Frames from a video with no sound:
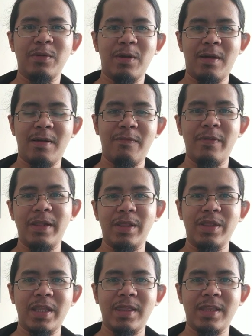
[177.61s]
uh, feel
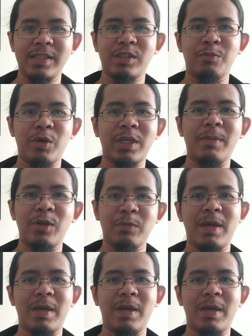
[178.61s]
that that's brought about